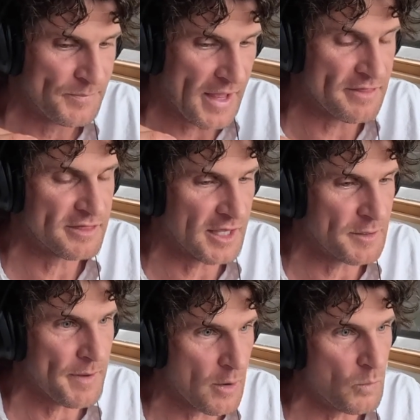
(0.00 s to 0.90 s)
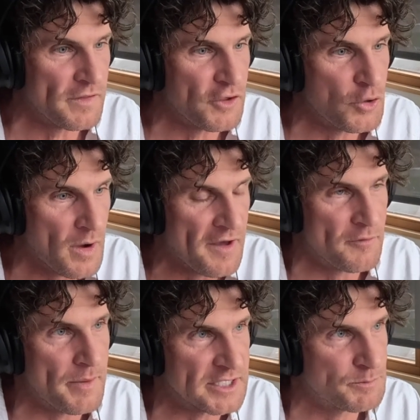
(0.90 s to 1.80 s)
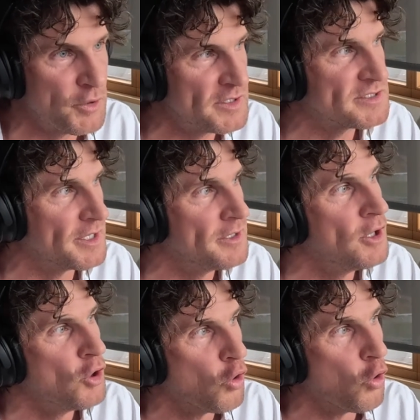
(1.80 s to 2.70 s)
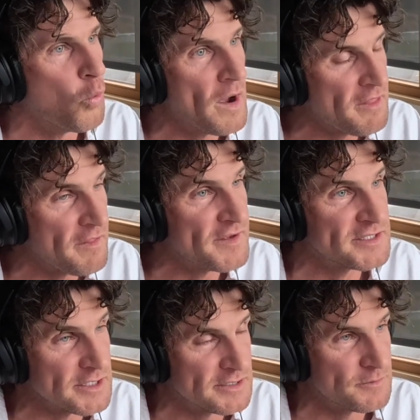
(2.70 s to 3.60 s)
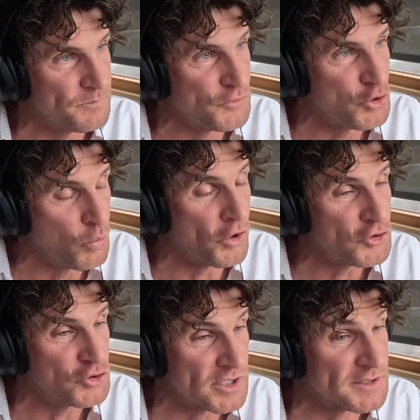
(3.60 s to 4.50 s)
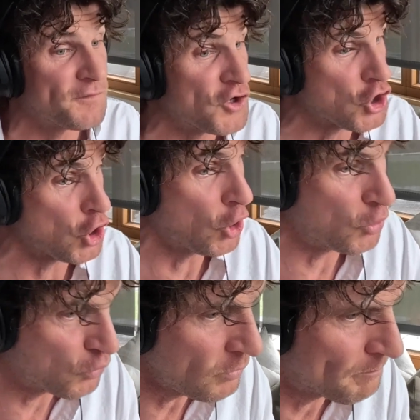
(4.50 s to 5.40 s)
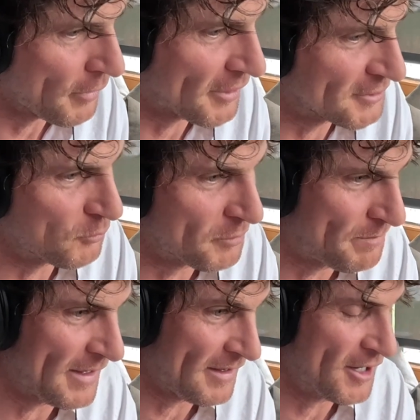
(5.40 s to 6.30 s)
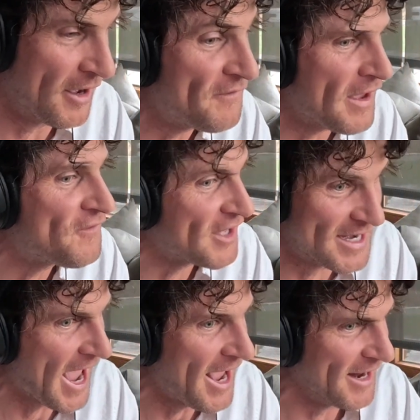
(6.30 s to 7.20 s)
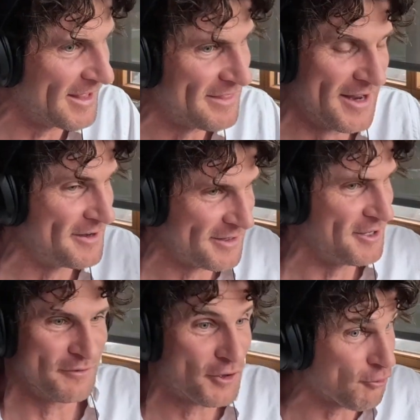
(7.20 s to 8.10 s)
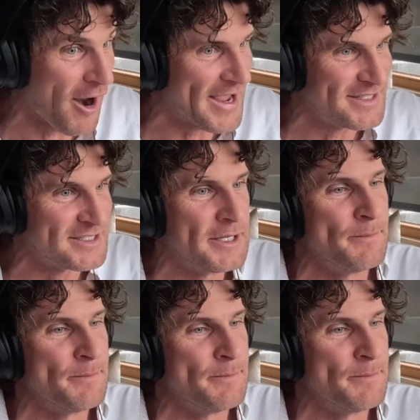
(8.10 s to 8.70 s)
and think about whether you are the best person or whether you want to do this for you, because it would be, if you nail it, then you're great.